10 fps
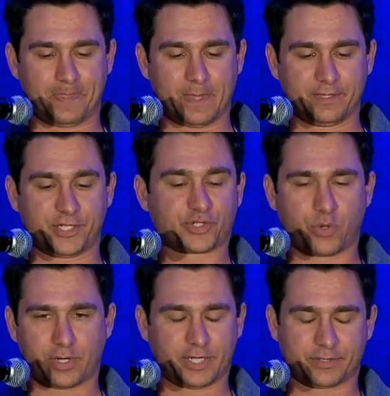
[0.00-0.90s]

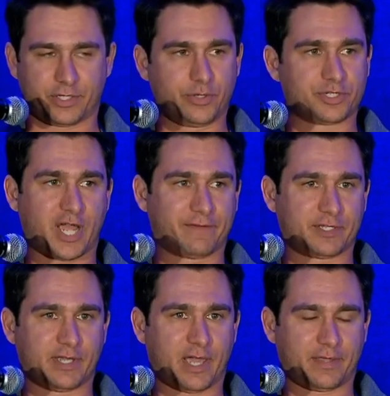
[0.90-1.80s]
Discord is huge,
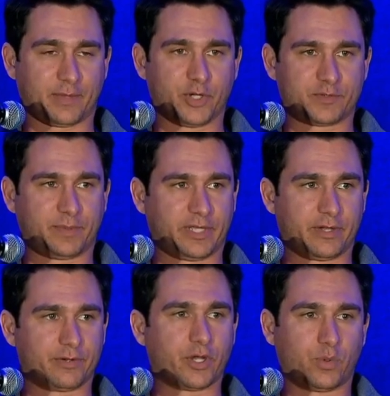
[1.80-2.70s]
obviously. I think most people
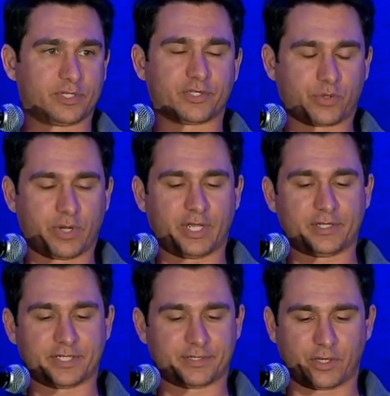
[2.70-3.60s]
here know what Discord
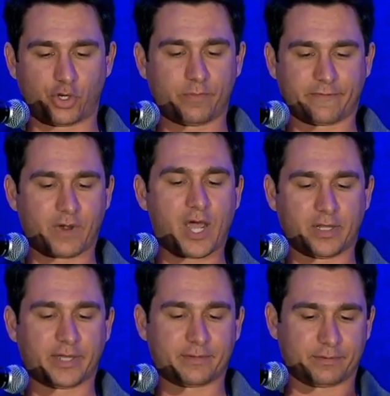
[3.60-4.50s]
is. It's the home for
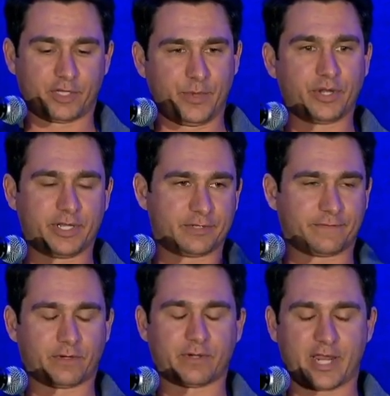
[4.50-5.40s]
online communities
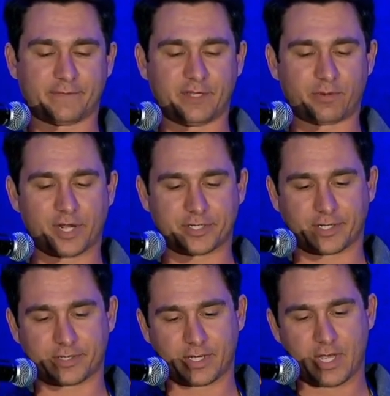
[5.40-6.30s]
for NFT
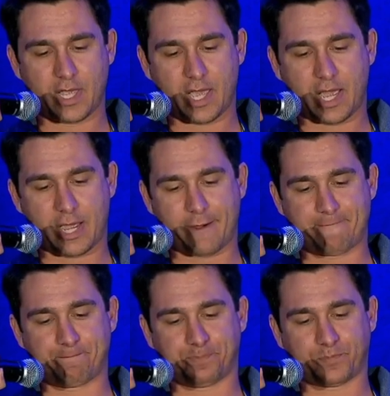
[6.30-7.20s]
projects.
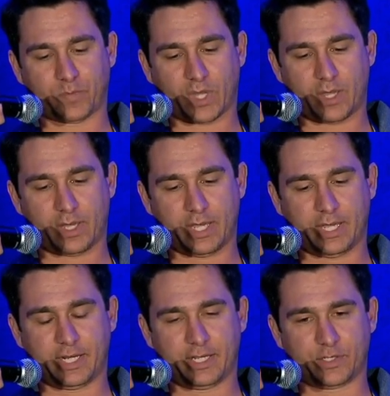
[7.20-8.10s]
Um,
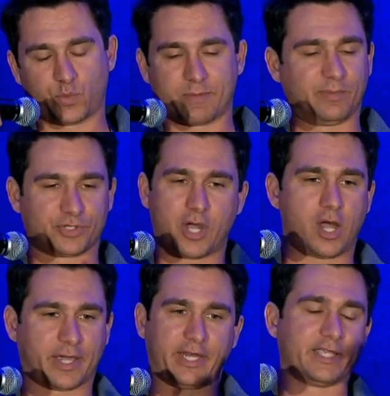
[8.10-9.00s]
it is where people
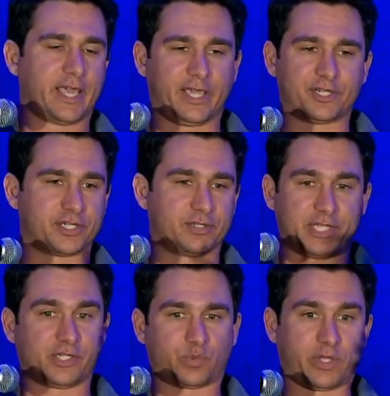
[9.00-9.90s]
talk and engage, and it's
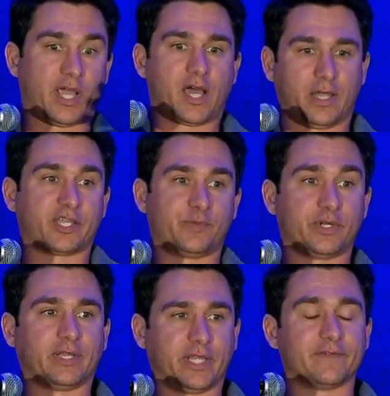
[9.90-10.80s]
just where the online
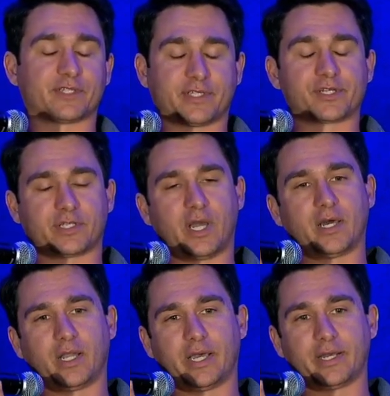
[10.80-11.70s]
community lives, essentially
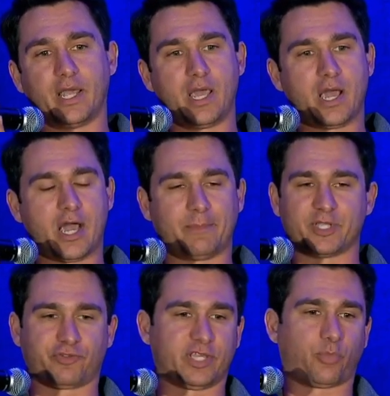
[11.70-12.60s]
online. Um,
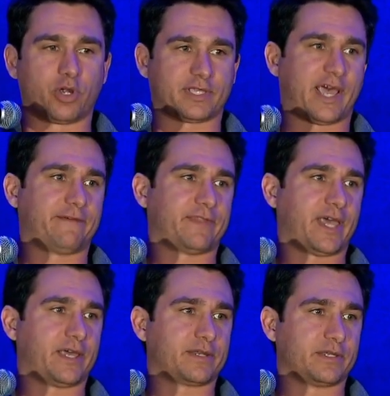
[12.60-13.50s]
it's really important to have
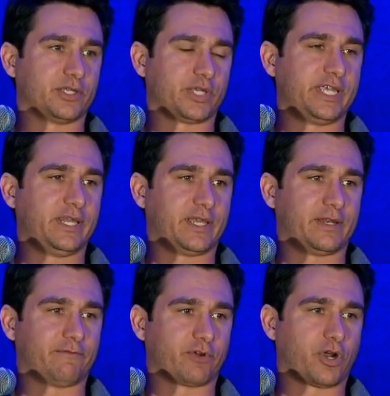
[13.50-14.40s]
that you know, keyed
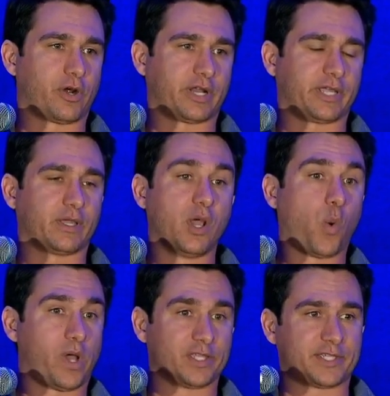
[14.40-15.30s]
in regarding
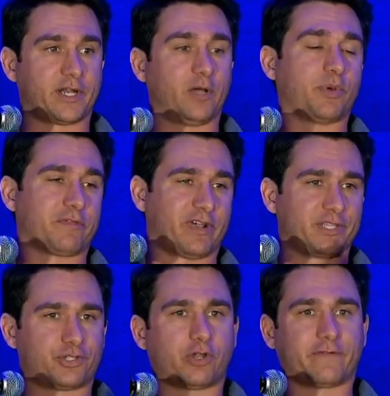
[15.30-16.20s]
well set up with the right
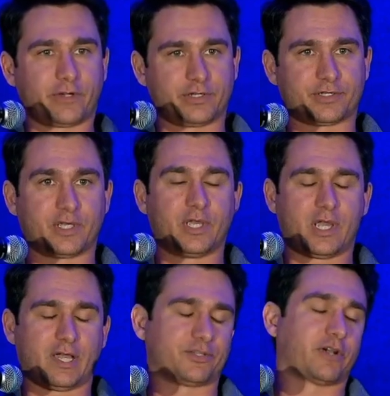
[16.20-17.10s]
servers,
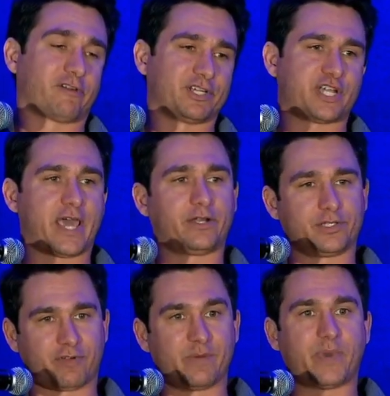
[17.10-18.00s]
uh, sorry, right
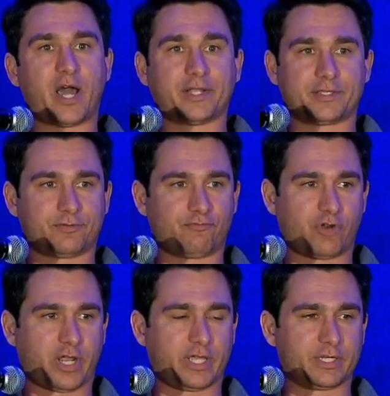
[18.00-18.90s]
channels, right bots,
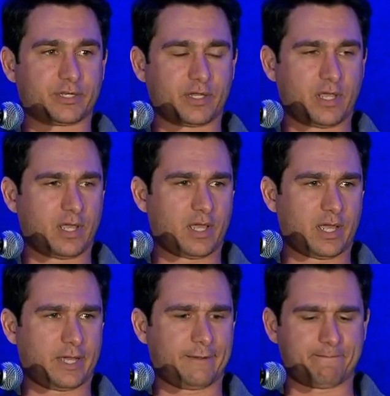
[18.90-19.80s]
right
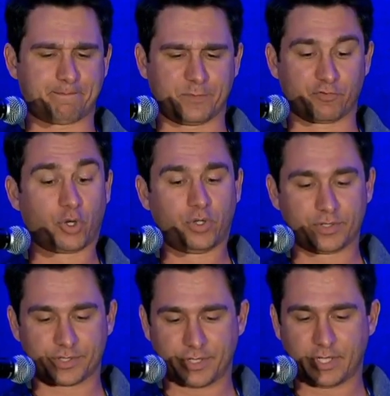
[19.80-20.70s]
um,
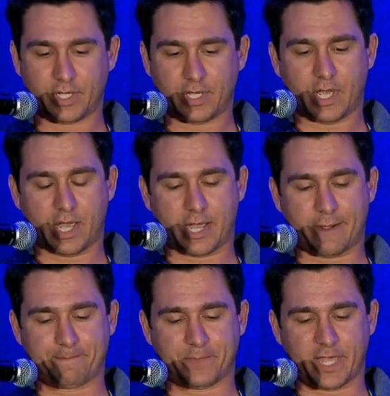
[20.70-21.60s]
roles,
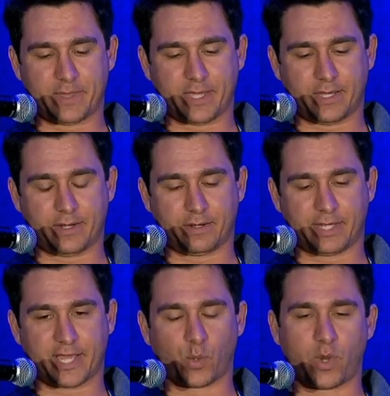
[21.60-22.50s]
um, and then
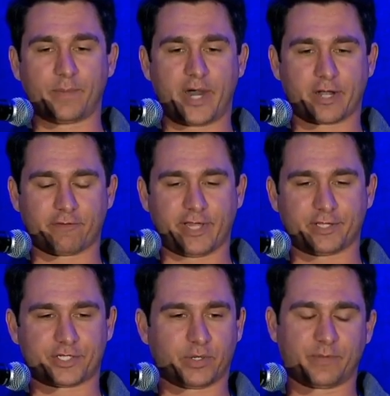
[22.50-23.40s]
get it well
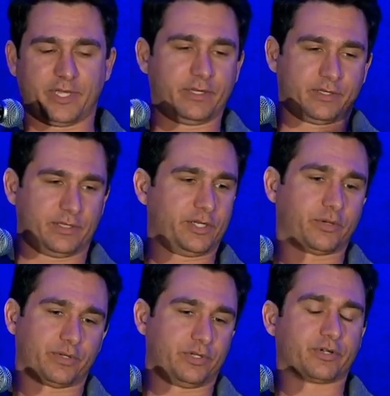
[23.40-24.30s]
moderated. So it could be you know
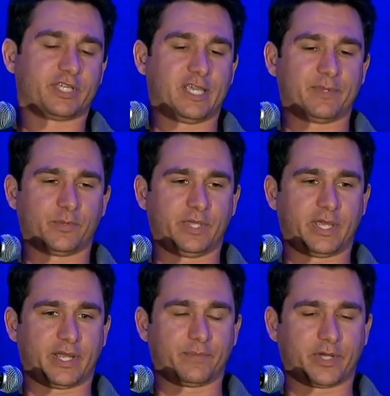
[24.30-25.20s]
your team in the
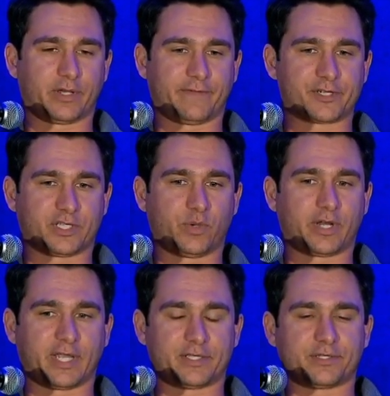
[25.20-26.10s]
beginning, but eventually you want
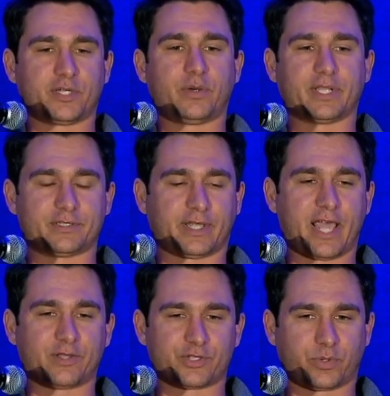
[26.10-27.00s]
to get to someone that's like
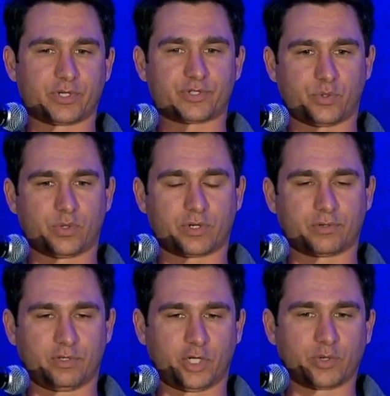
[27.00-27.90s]
outsourced
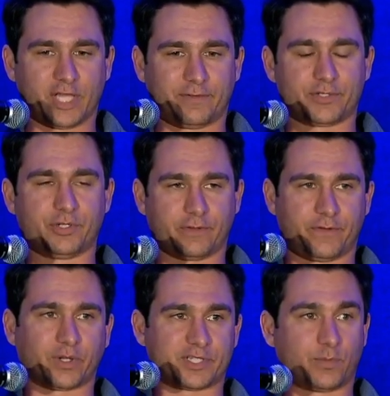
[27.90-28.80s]
or lower level, so you can
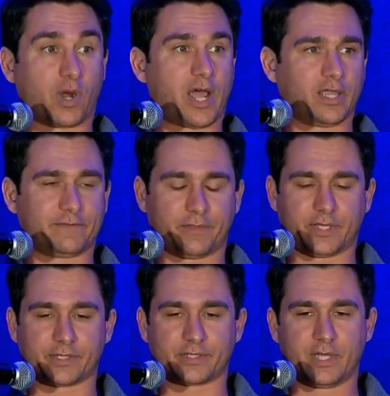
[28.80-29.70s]
focus on more high level
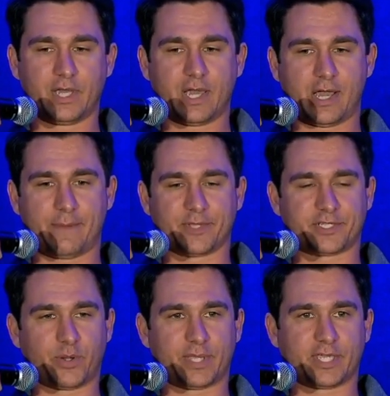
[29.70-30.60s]
things. Um, but
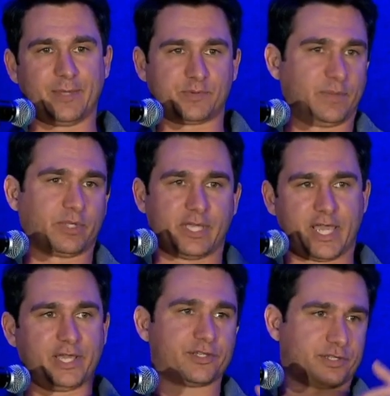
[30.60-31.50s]
someone that keeps people
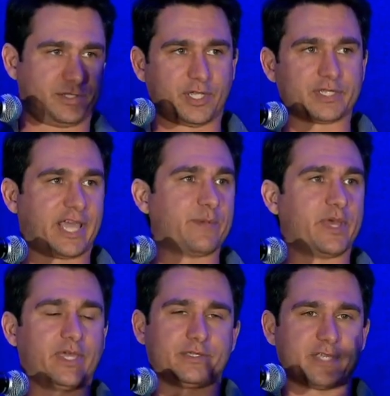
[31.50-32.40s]
engaged, does
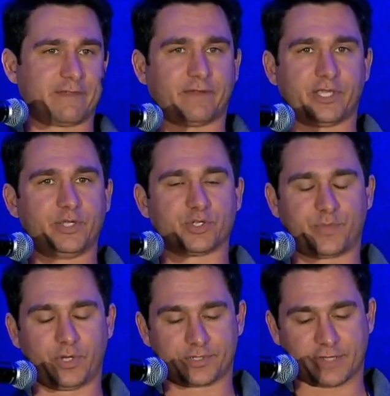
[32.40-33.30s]
AMAs, FAQs,
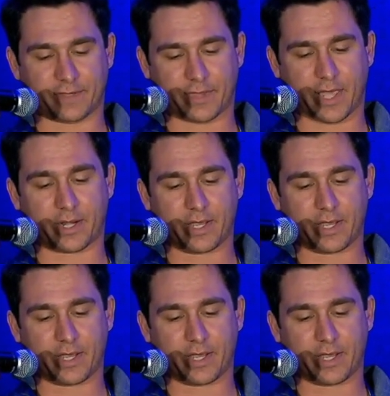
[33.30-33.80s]
polls, stuff like that.